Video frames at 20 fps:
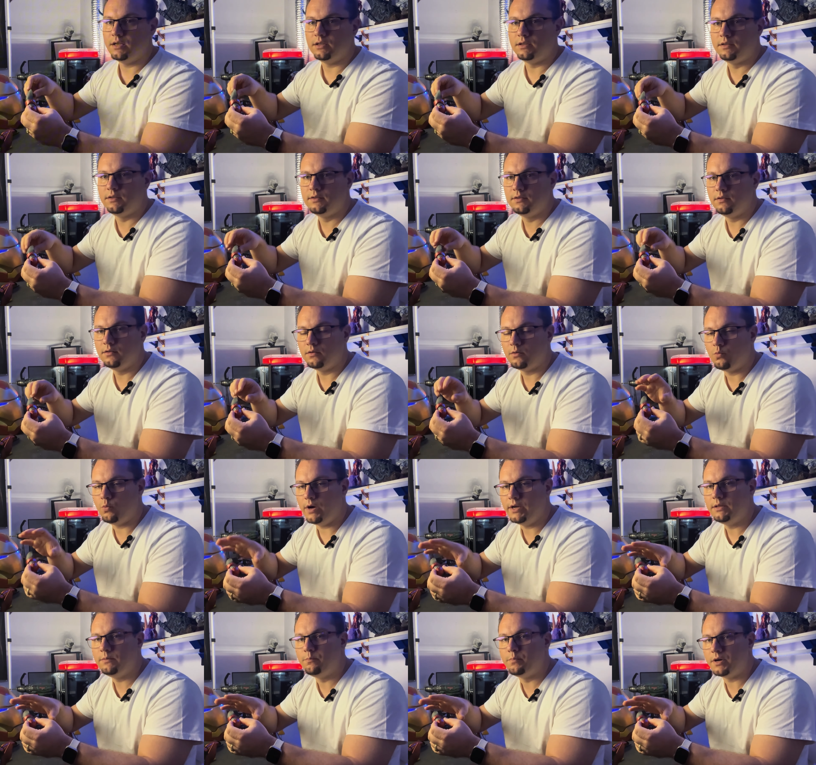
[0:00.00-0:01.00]
it
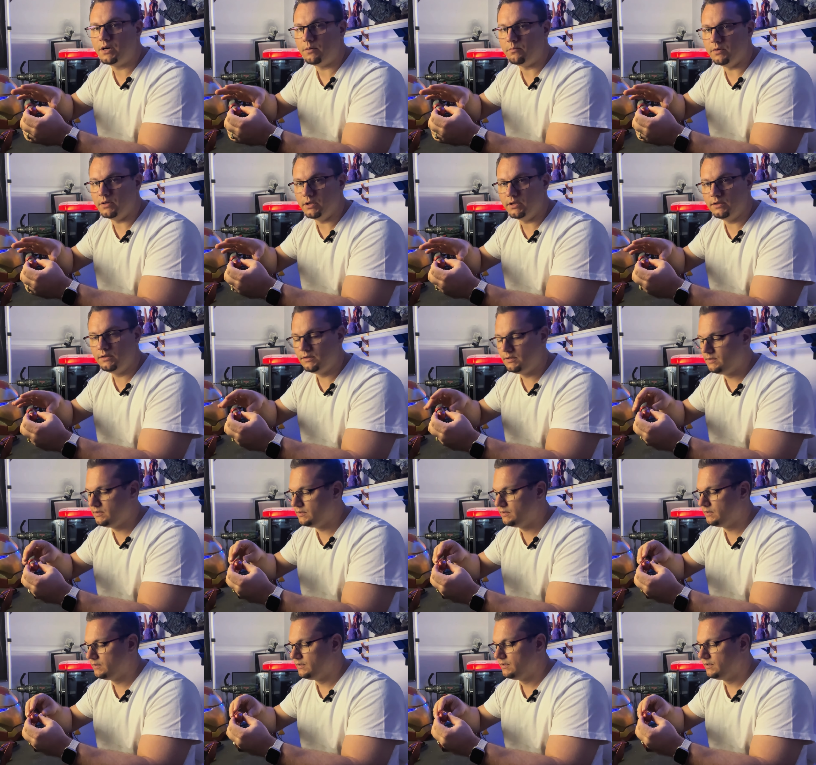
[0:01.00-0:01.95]
quite permanent.